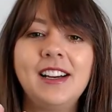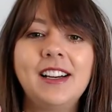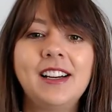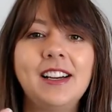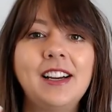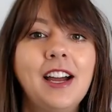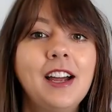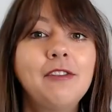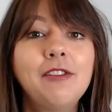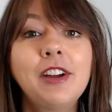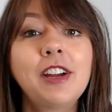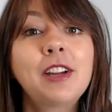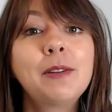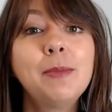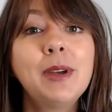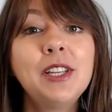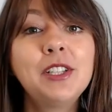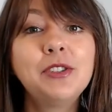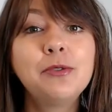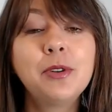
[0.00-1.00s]
I
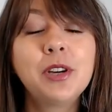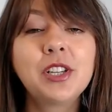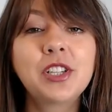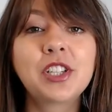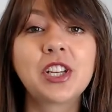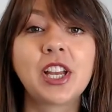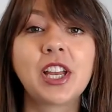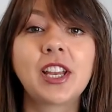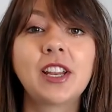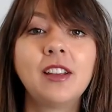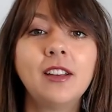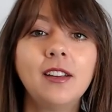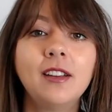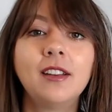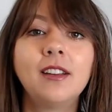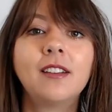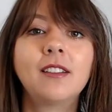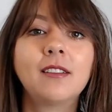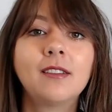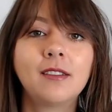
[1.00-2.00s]
recommend you watch it.
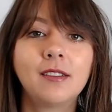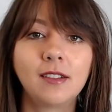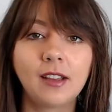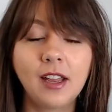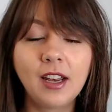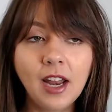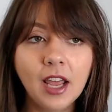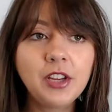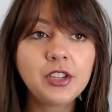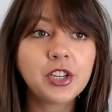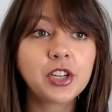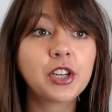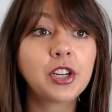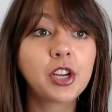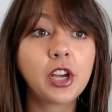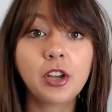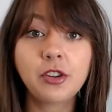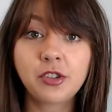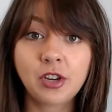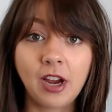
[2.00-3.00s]
Unless you're
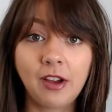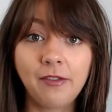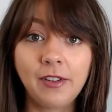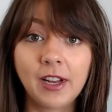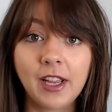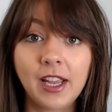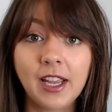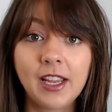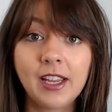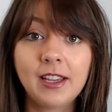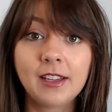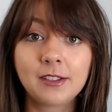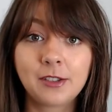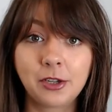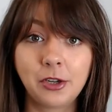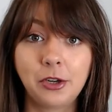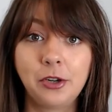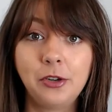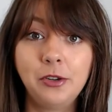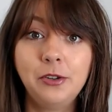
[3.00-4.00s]
going to go traveling
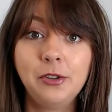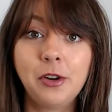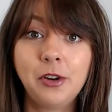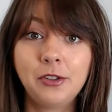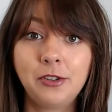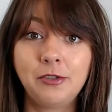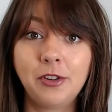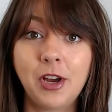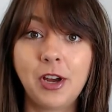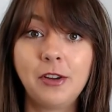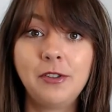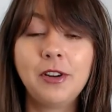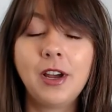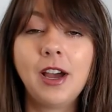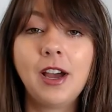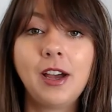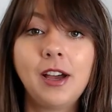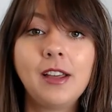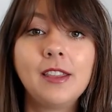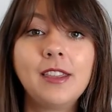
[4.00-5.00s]
soon on your own,
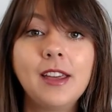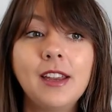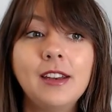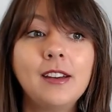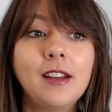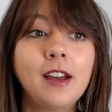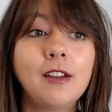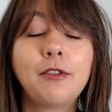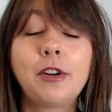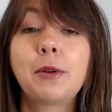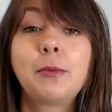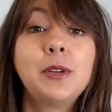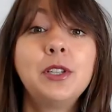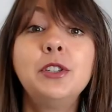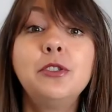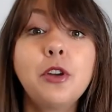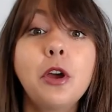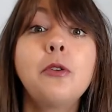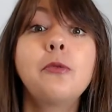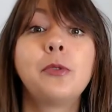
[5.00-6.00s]
then I
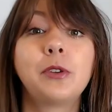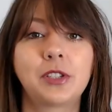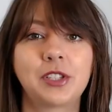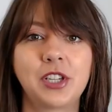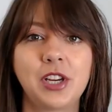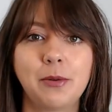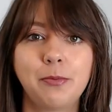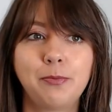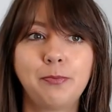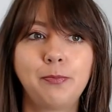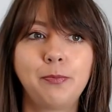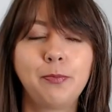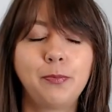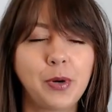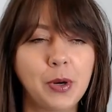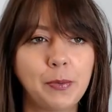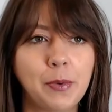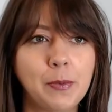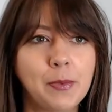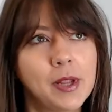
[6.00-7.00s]
recommend you don't watch it,
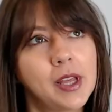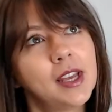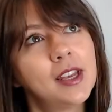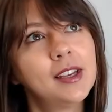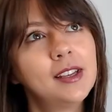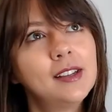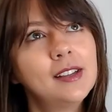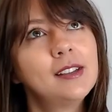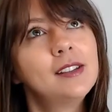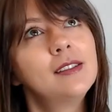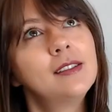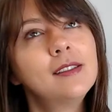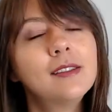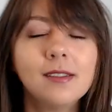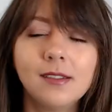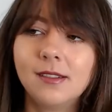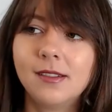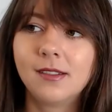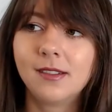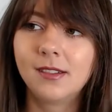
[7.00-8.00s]
probably.
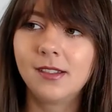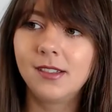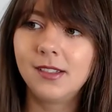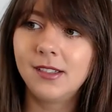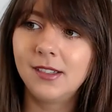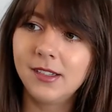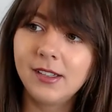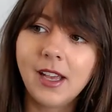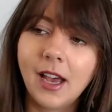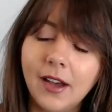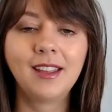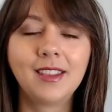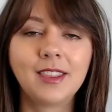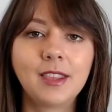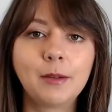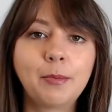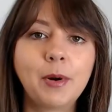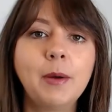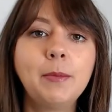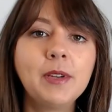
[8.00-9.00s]
Yeah,
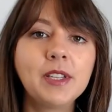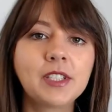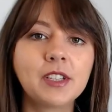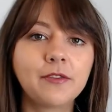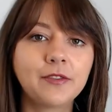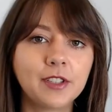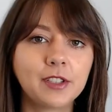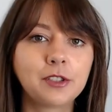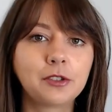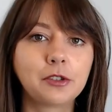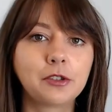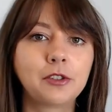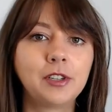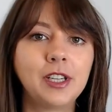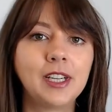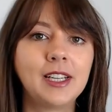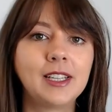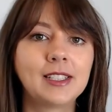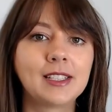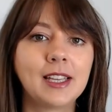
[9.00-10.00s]
the premise of the
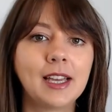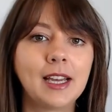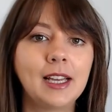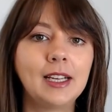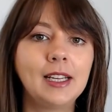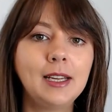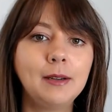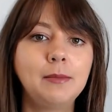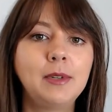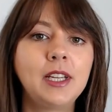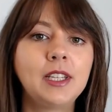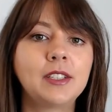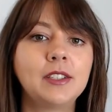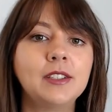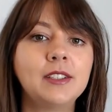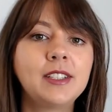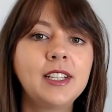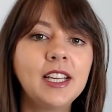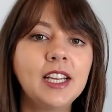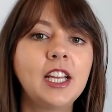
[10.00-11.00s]
story is that Liam
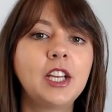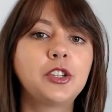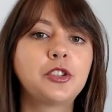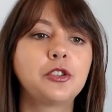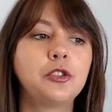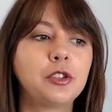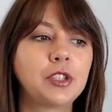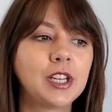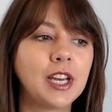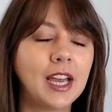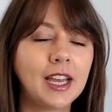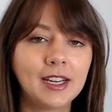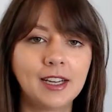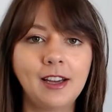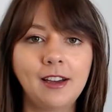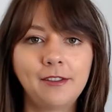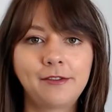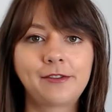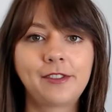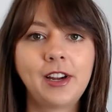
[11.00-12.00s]
Neeson's teenage daughter
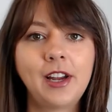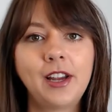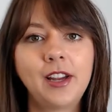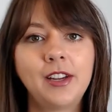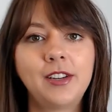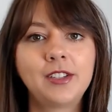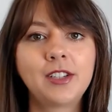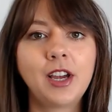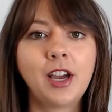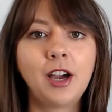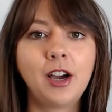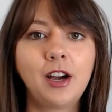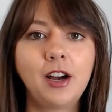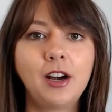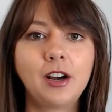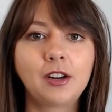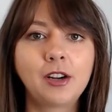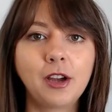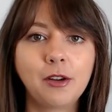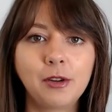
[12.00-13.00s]
and her friend
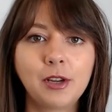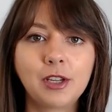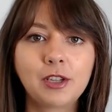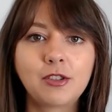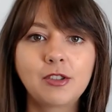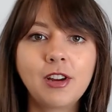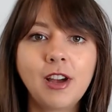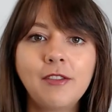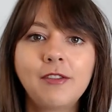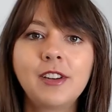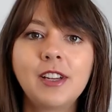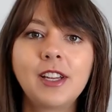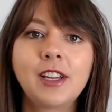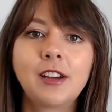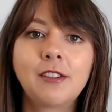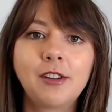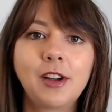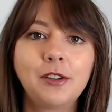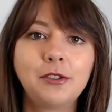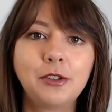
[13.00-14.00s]
are going
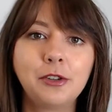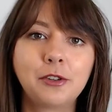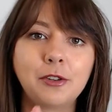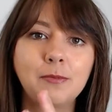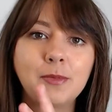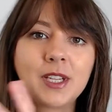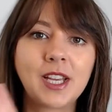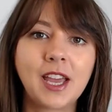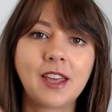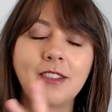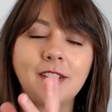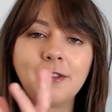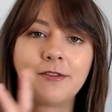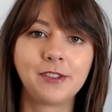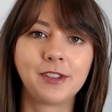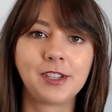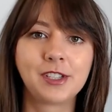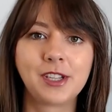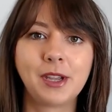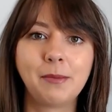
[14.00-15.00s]
traveling around Europe together
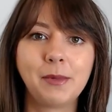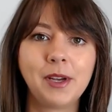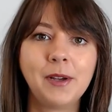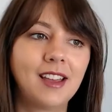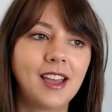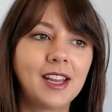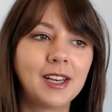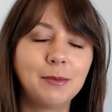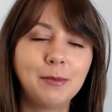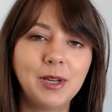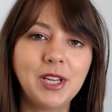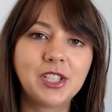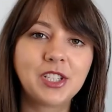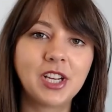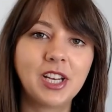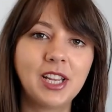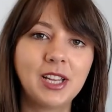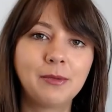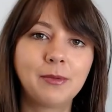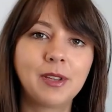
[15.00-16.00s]
for the summer. And
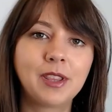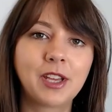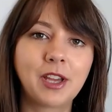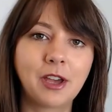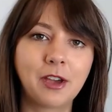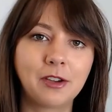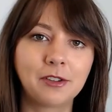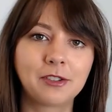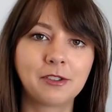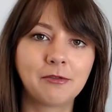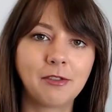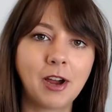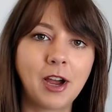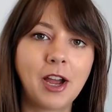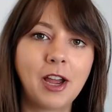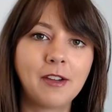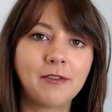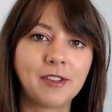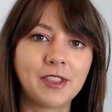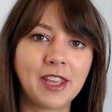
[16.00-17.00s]
immediately when the girls
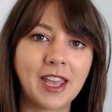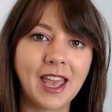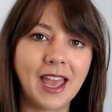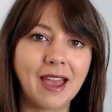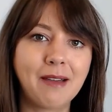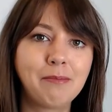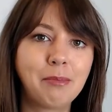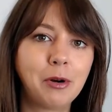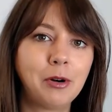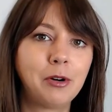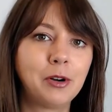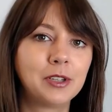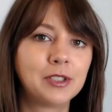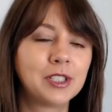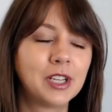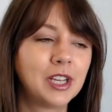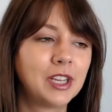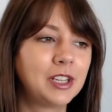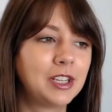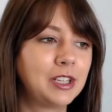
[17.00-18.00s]
arrive at the
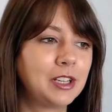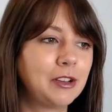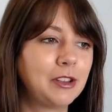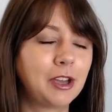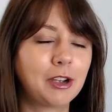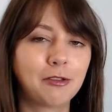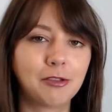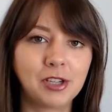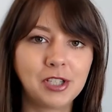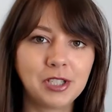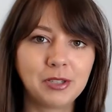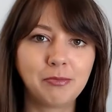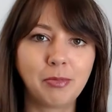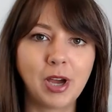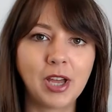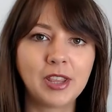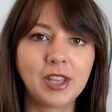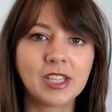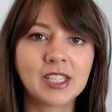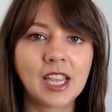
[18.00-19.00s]
airport, you know, they're
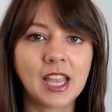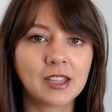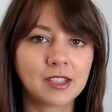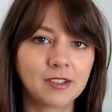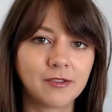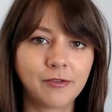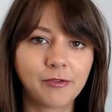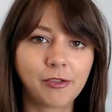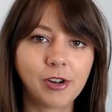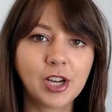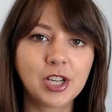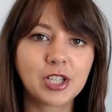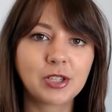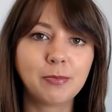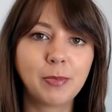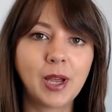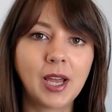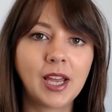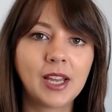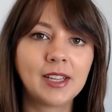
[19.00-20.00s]
greeted by this handsome
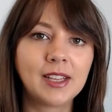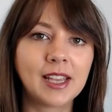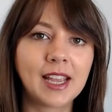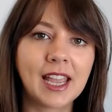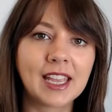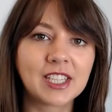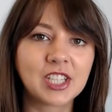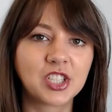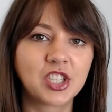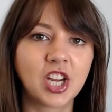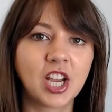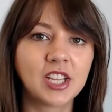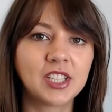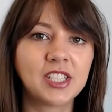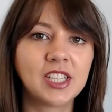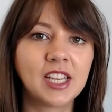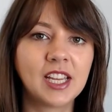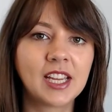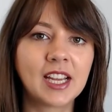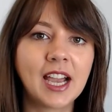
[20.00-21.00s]
Frenchman, they get to
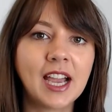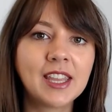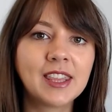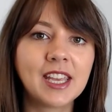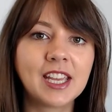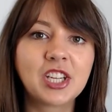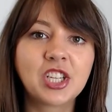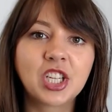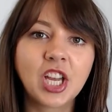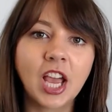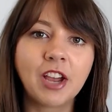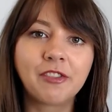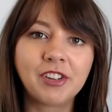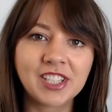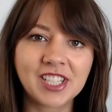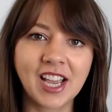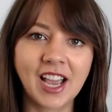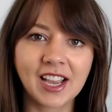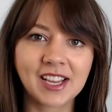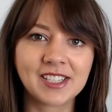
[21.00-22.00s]
chatting, and they
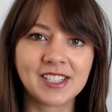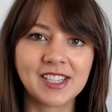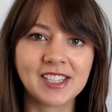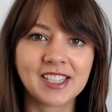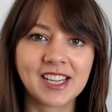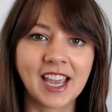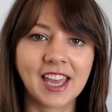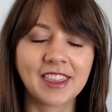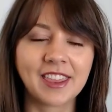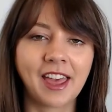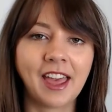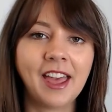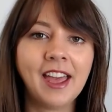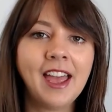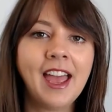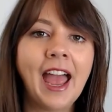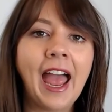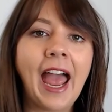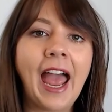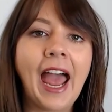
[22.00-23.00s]
share a taxi together.
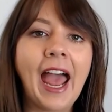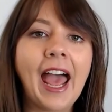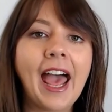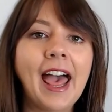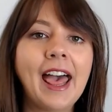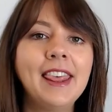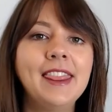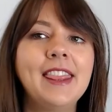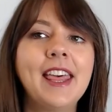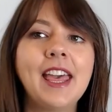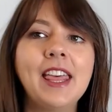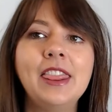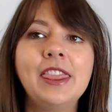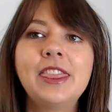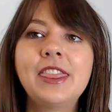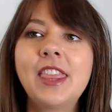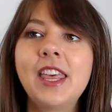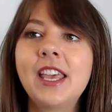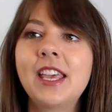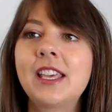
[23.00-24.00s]
And
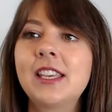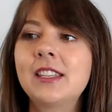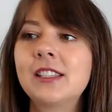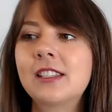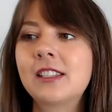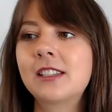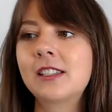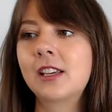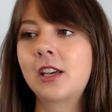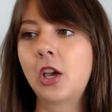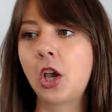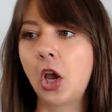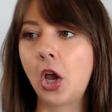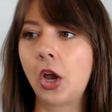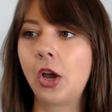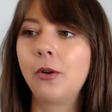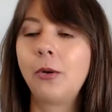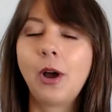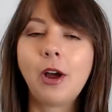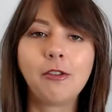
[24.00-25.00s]
then things
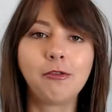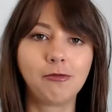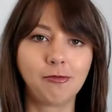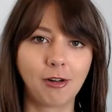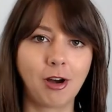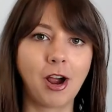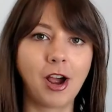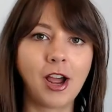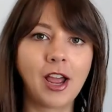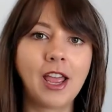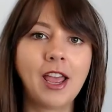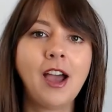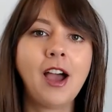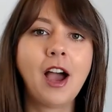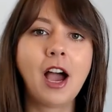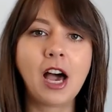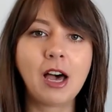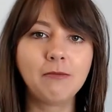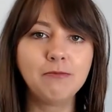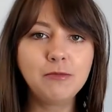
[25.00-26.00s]
go awry.
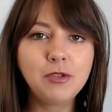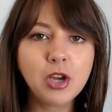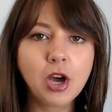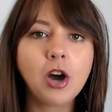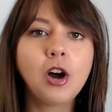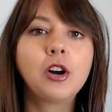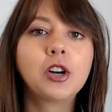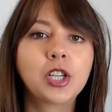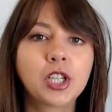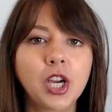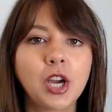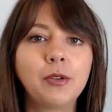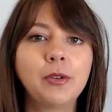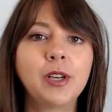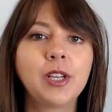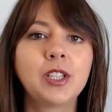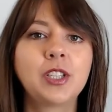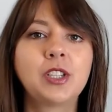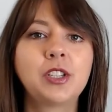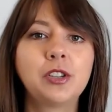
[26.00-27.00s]
I'm not
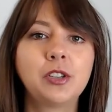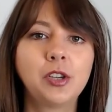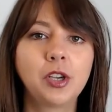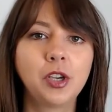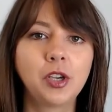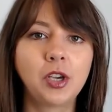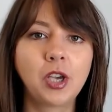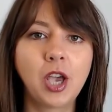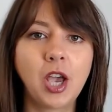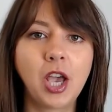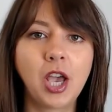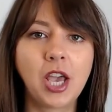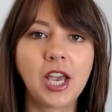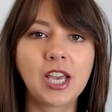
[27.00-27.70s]
going to